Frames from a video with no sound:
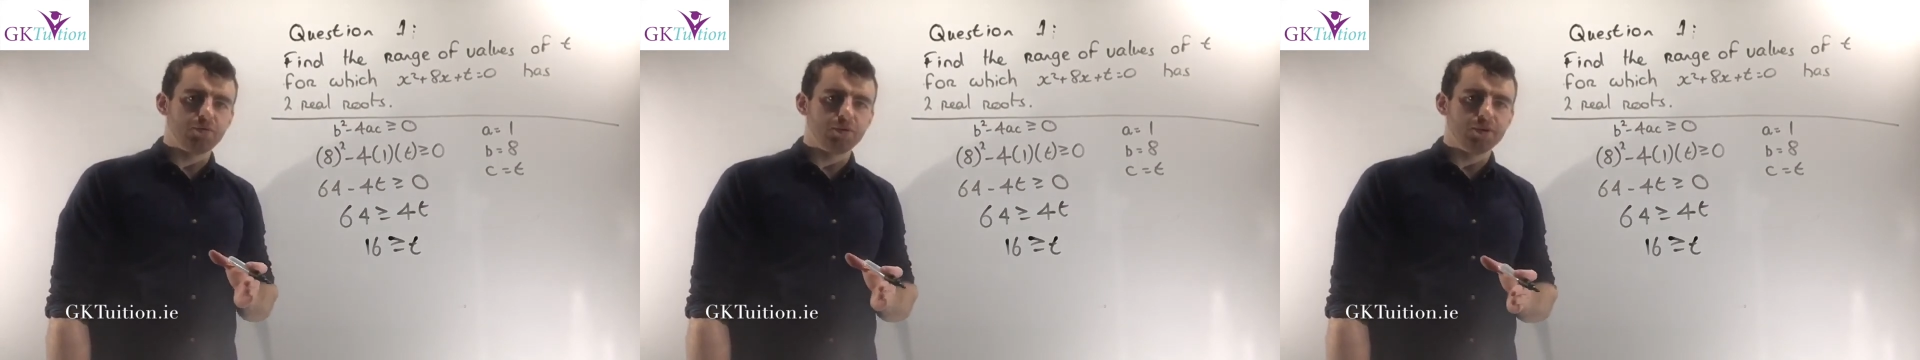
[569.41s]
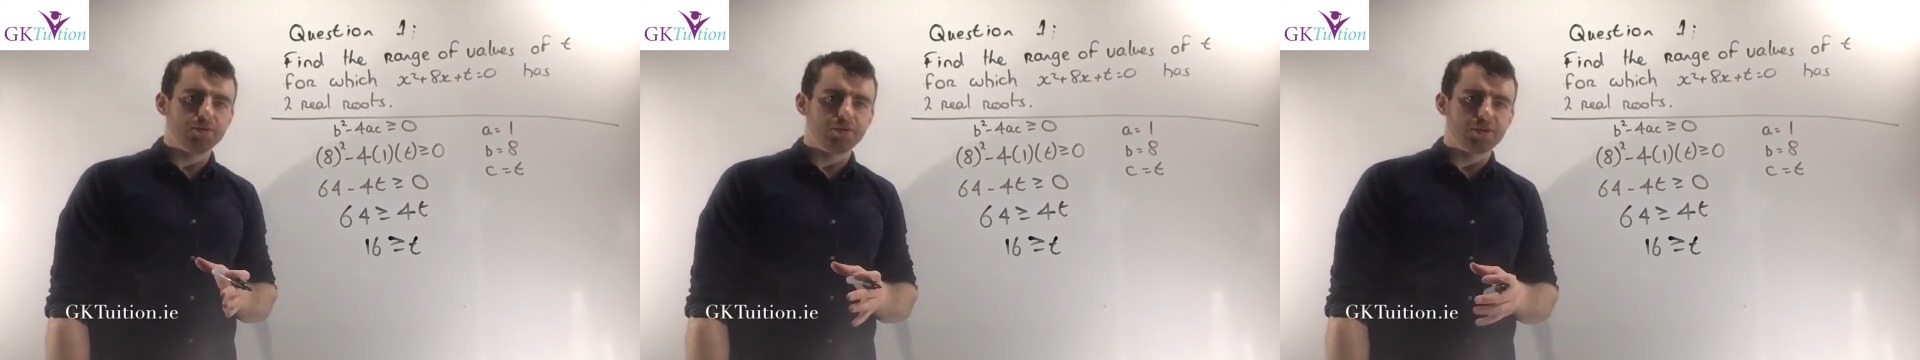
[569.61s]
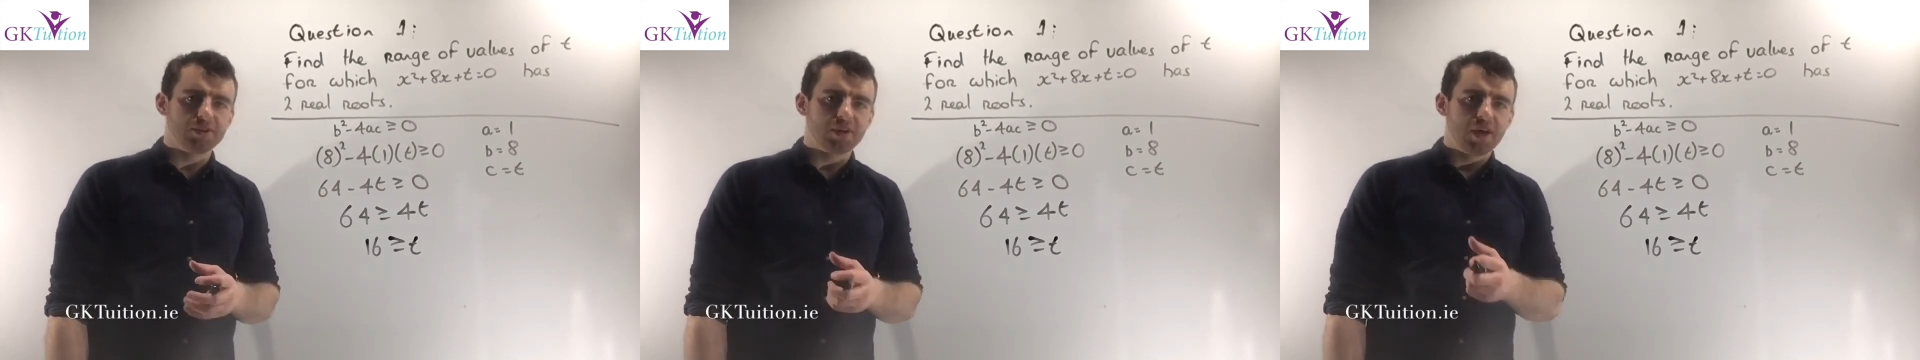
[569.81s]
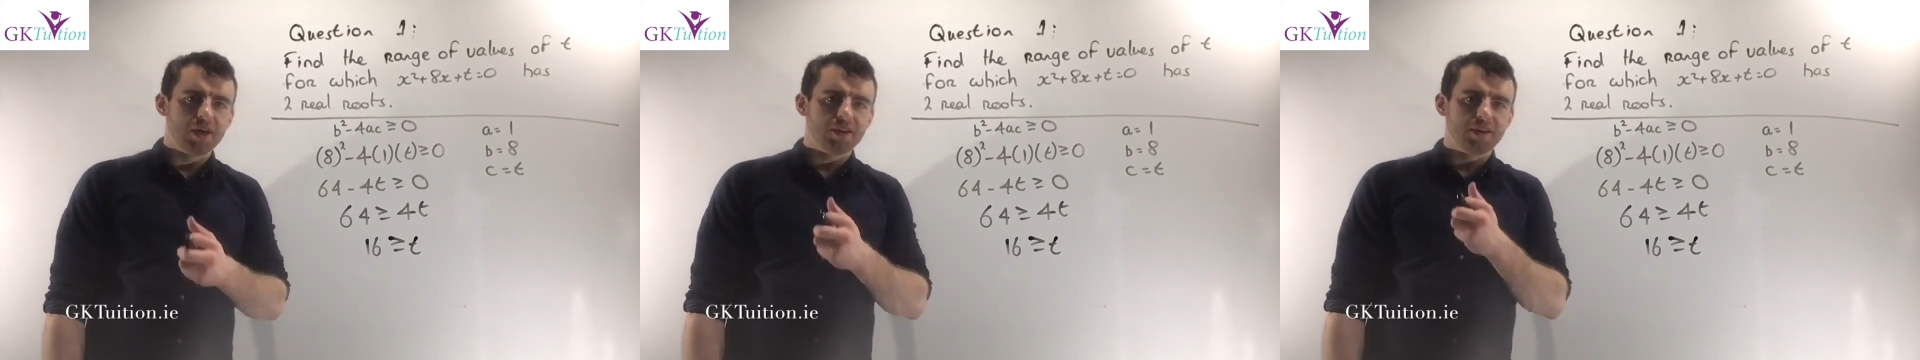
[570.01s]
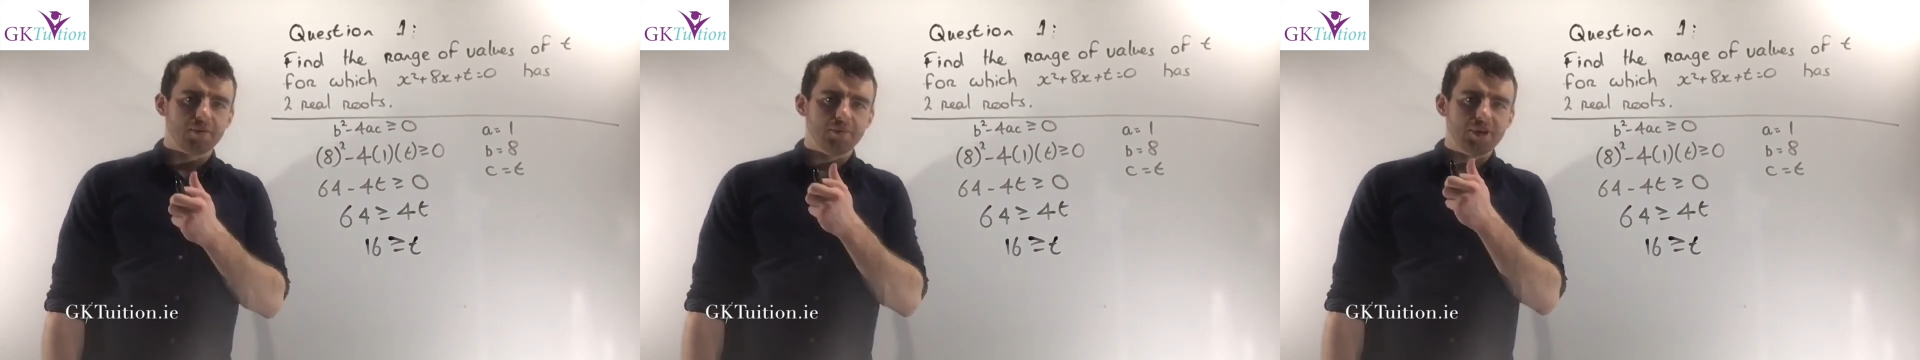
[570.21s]
roots,
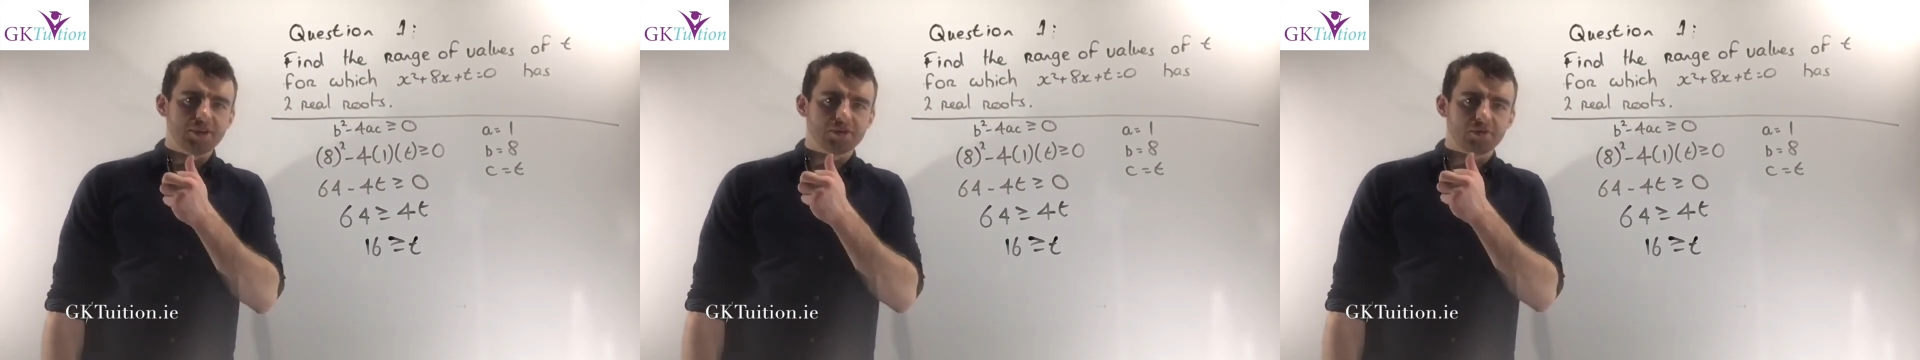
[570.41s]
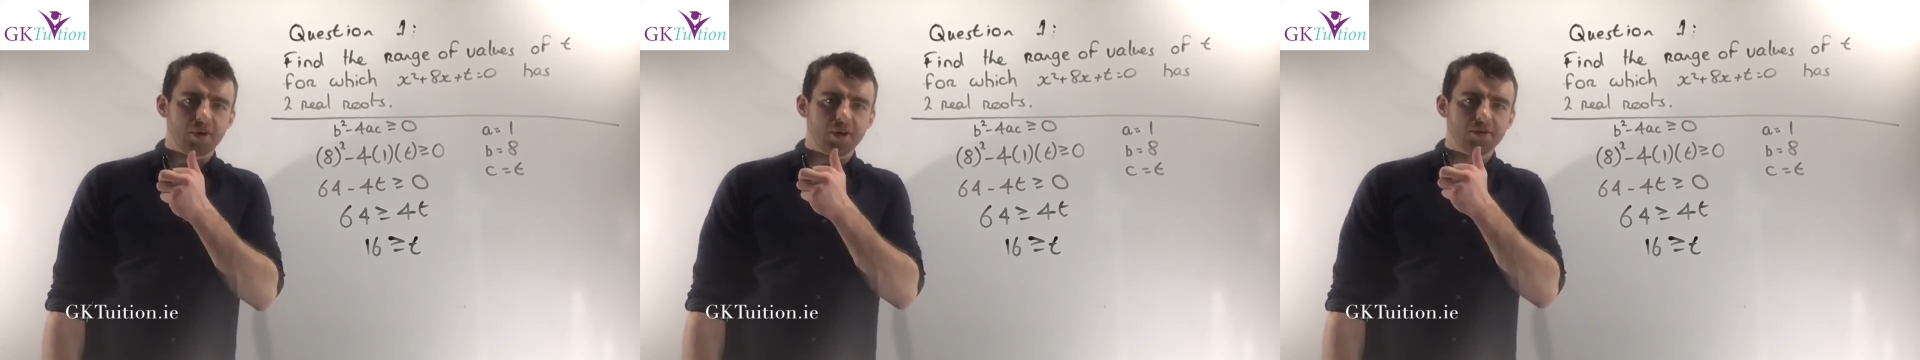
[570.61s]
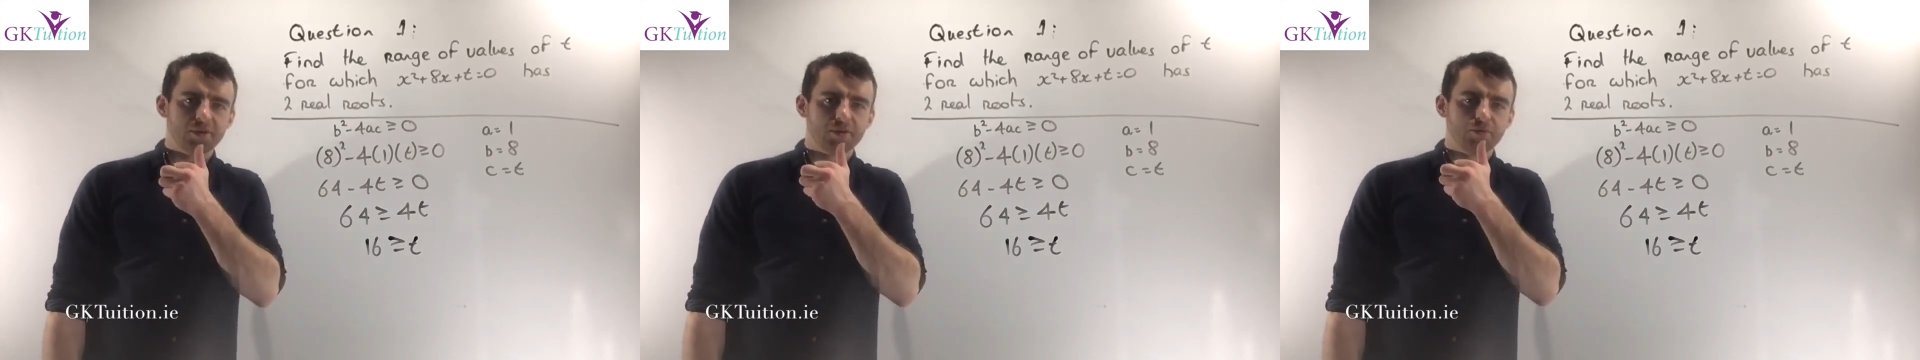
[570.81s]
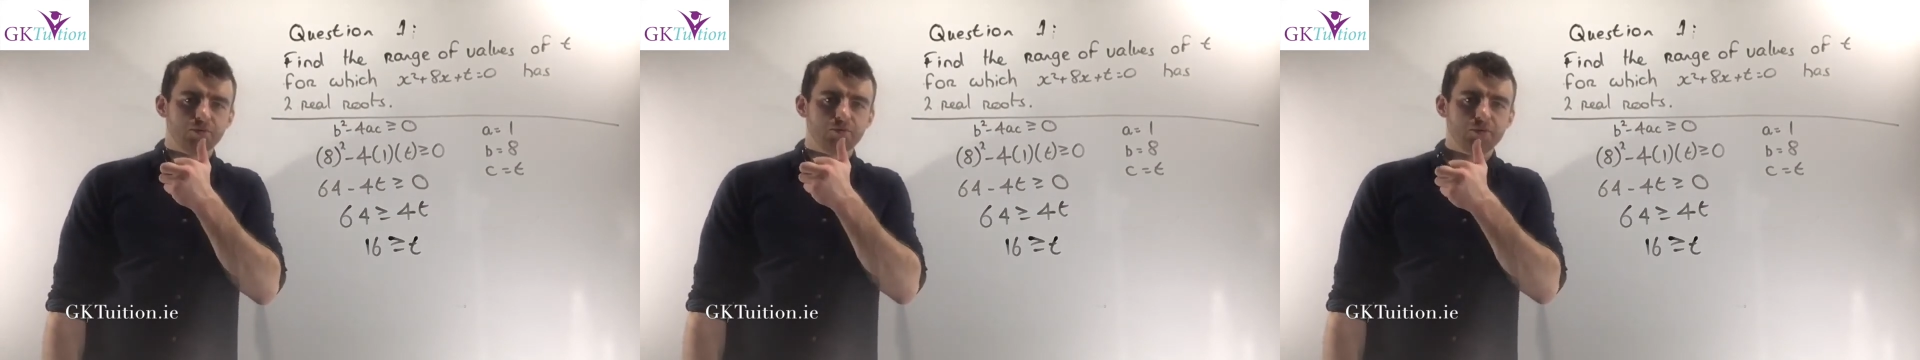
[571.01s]
that means they're either